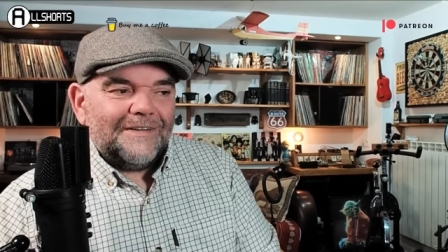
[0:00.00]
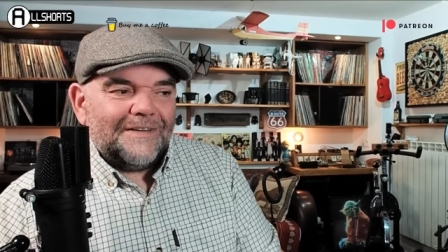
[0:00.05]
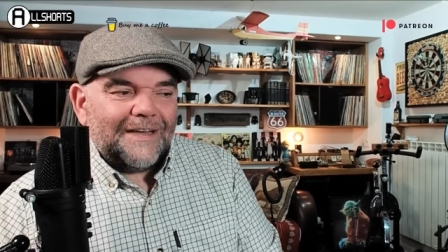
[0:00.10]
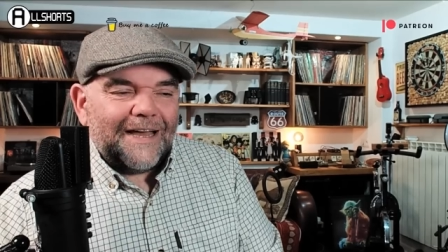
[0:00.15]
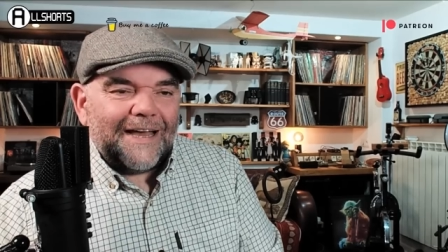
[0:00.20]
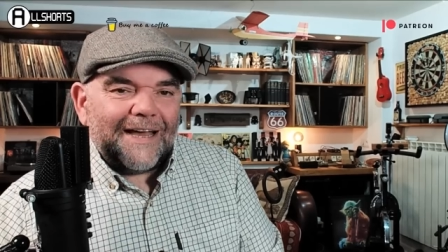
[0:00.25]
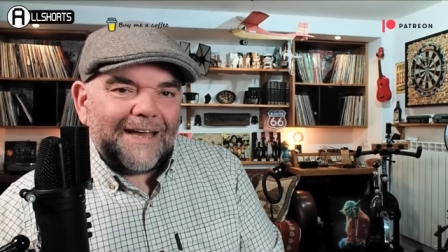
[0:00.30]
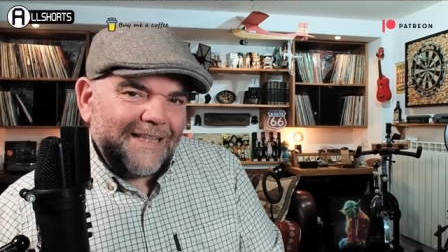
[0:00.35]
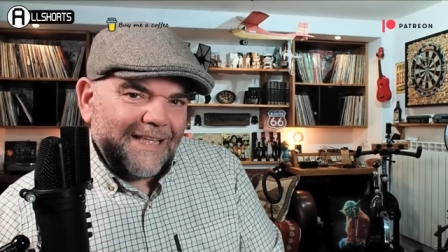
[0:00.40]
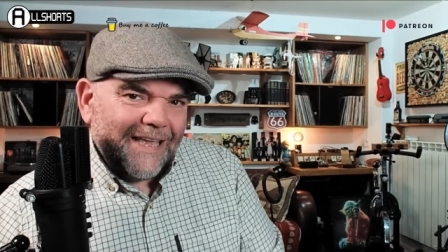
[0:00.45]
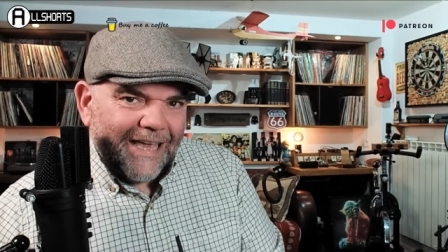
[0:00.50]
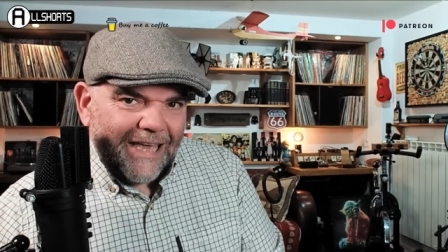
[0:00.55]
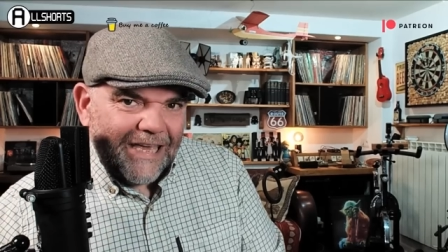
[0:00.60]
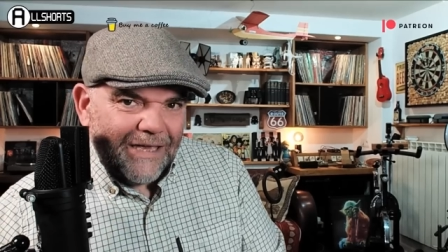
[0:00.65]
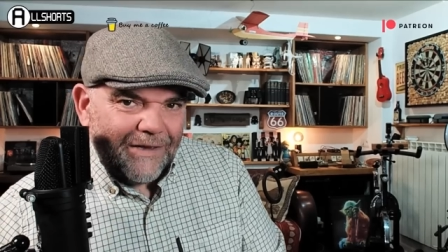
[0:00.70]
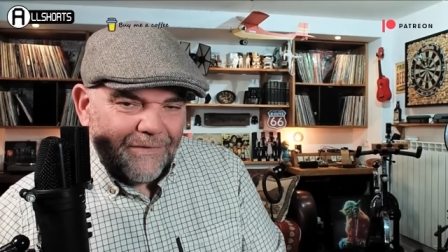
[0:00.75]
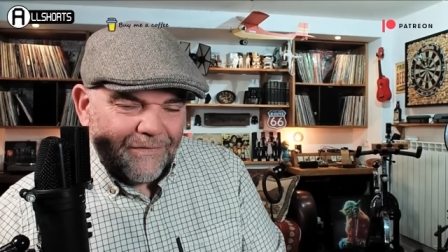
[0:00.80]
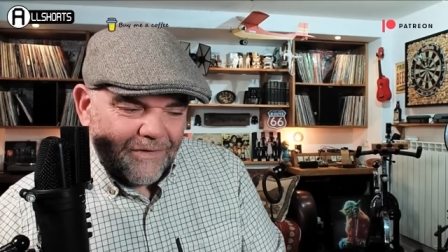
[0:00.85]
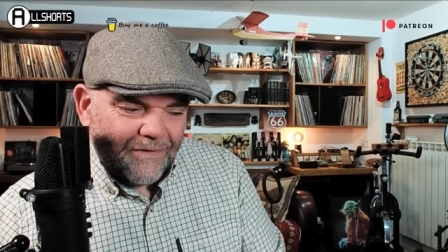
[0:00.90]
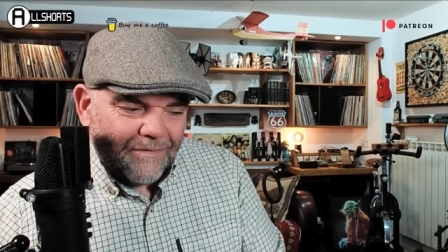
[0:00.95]
an
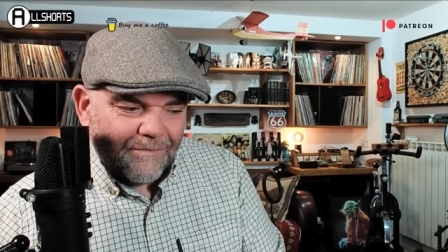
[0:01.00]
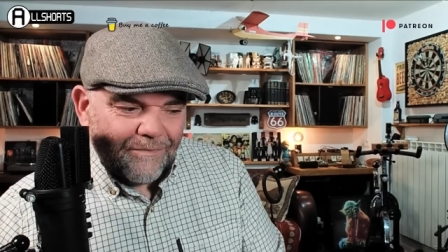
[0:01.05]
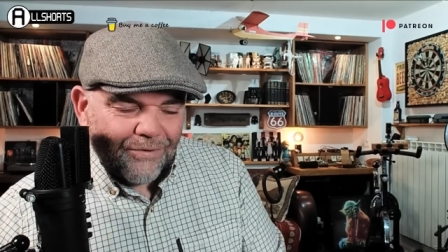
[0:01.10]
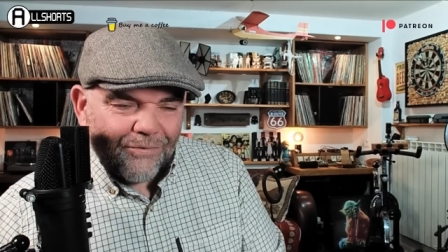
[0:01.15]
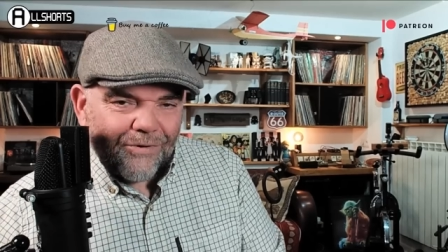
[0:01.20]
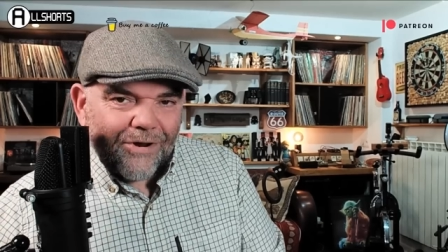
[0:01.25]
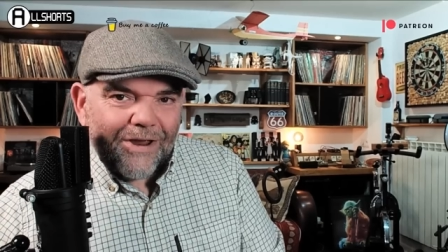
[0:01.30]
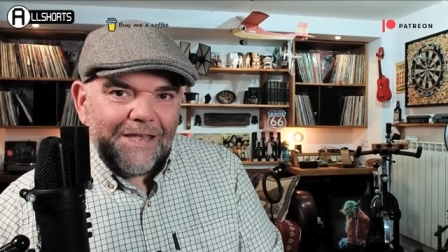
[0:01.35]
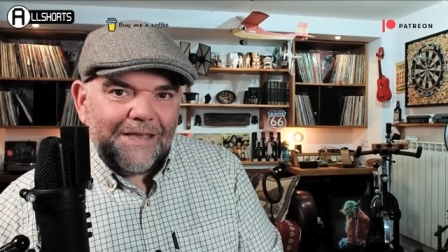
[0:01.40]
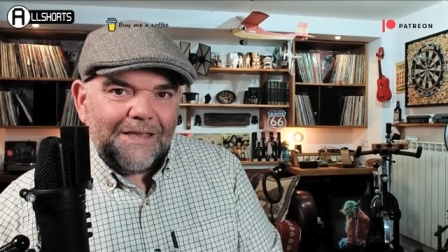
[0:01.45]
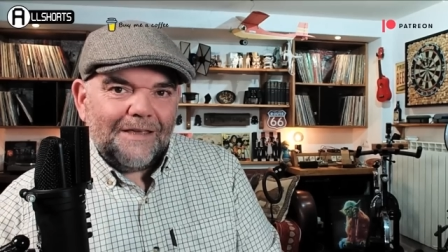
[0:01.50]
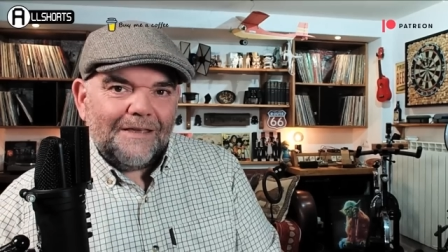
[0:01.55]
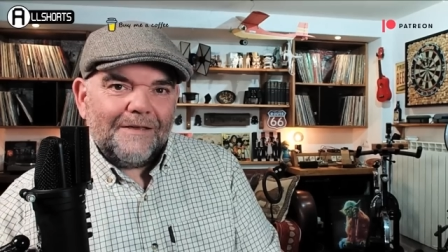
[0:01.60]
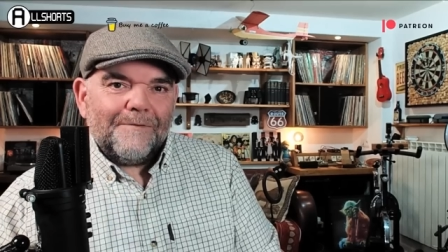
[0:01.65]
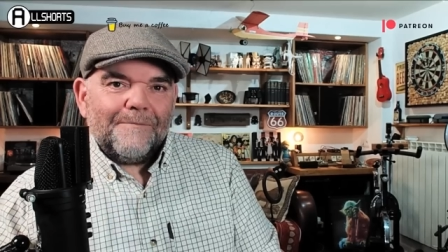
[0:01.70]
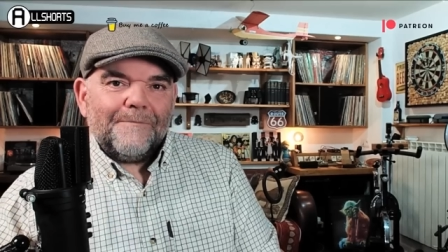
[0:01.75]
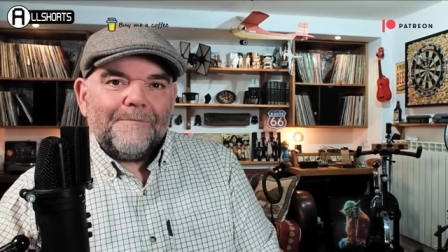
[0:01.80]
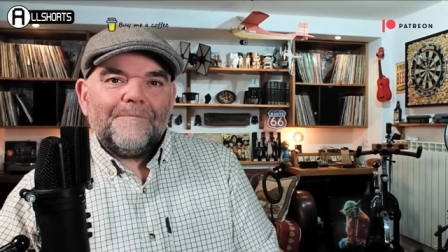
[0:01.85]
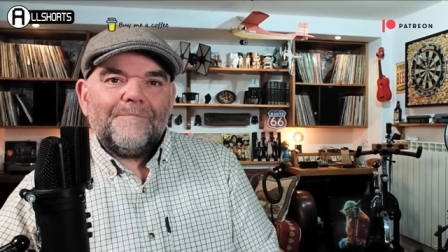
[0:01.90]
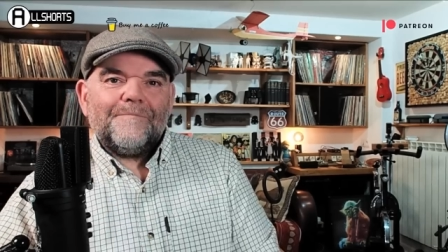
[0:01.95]
even break?
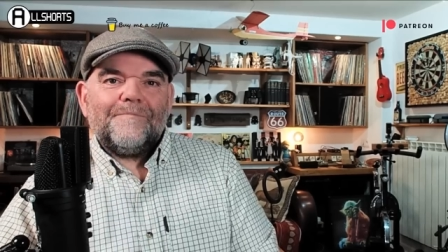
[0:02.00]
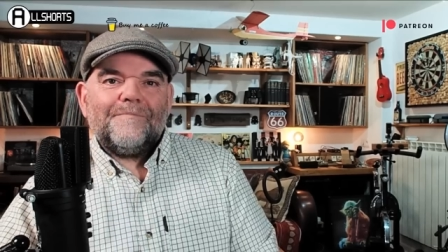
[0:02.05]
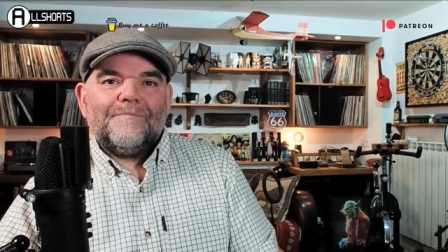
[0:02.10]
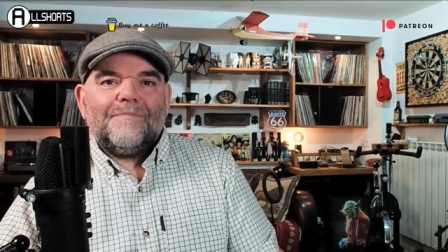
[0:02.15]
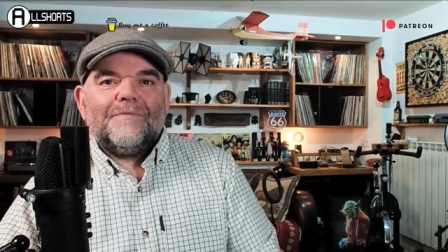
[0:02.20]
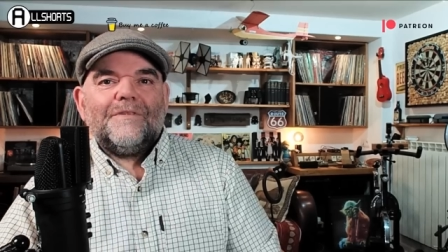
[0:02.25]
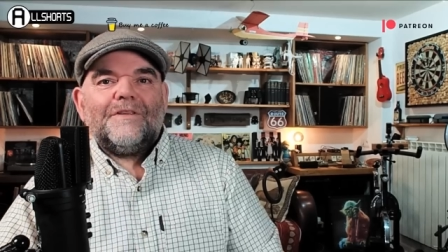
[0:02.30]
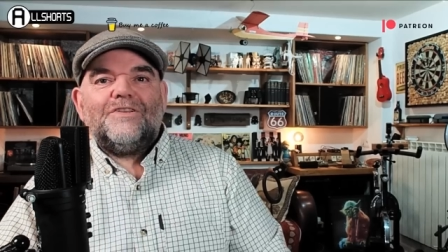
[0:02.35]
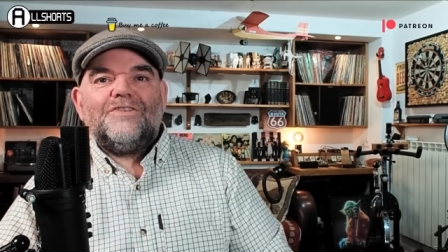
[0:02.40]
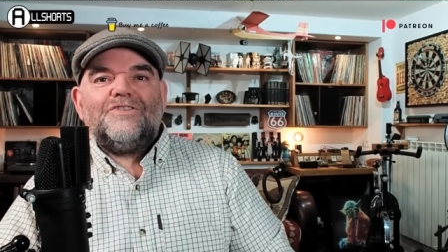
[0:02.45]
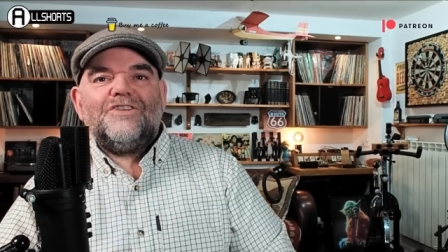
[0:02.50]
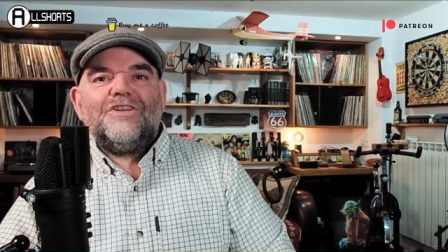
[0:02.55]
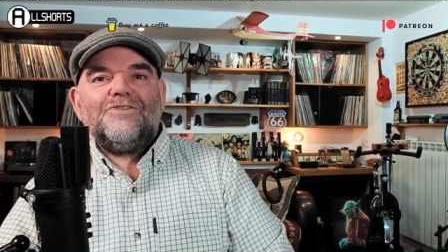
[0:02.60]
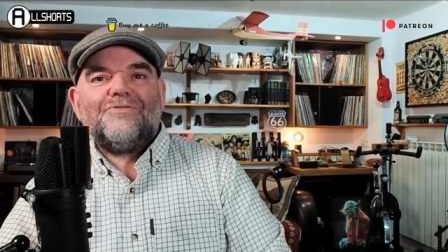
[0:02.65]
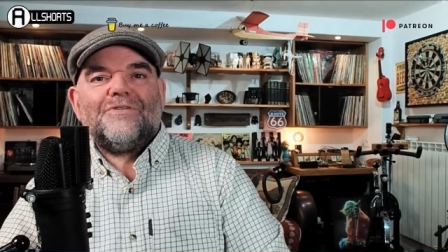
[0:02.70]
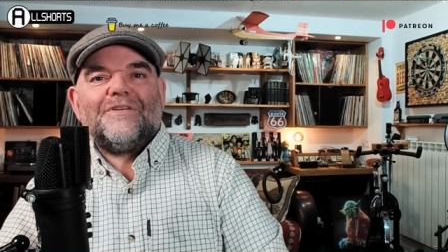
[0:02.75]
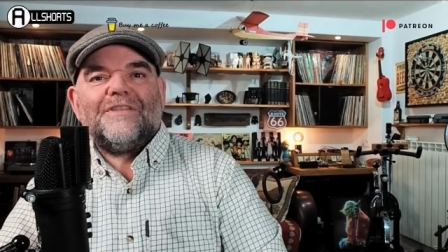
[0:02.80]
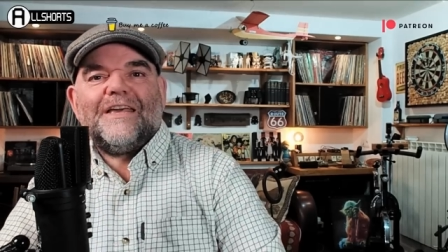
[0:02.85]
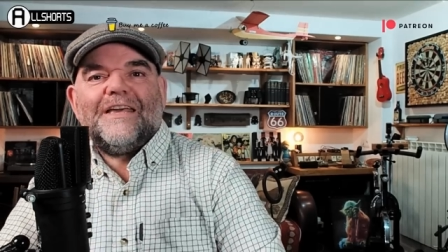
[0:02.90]
Considering